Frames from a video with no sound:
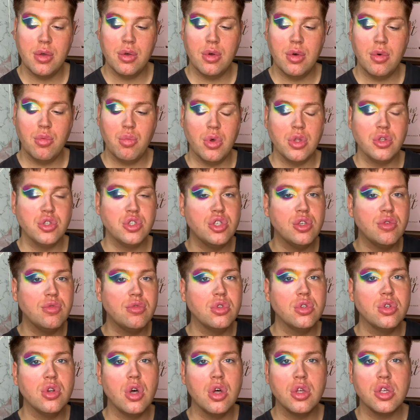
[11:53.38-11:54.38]
once you've
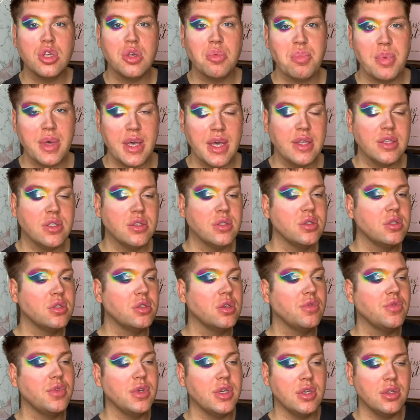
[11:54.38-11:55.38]
done all your base and
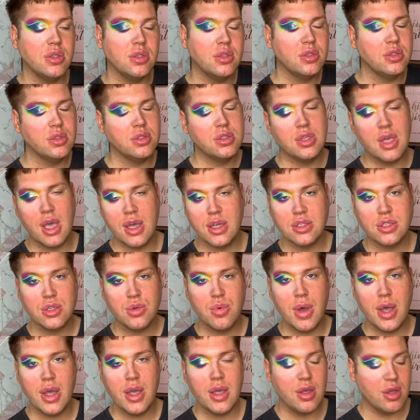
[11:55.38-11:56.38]
stuff, it takes
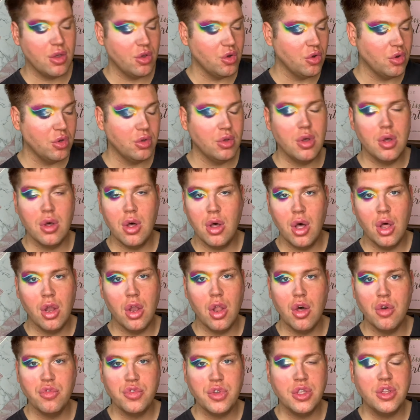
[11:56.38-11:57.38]
quite a
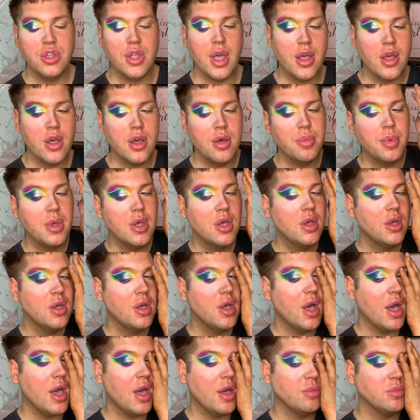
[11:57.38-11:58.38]
lot of your day.
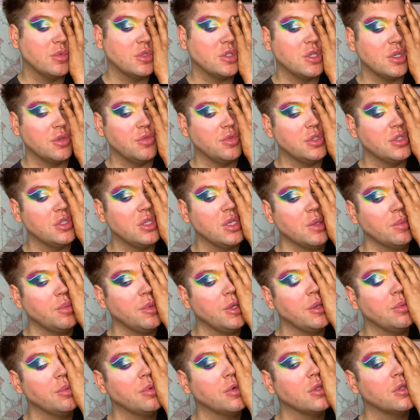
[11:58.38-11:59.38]
So if you see
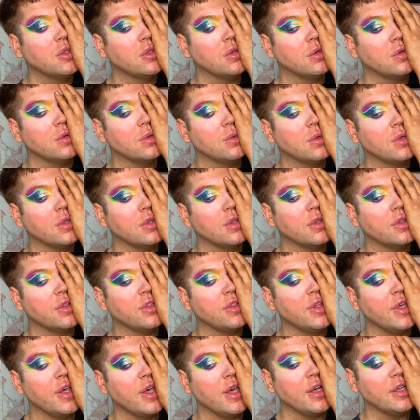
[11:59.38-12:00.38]
people do
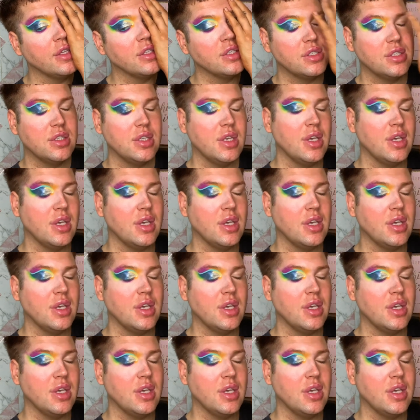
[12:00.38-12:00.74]
this,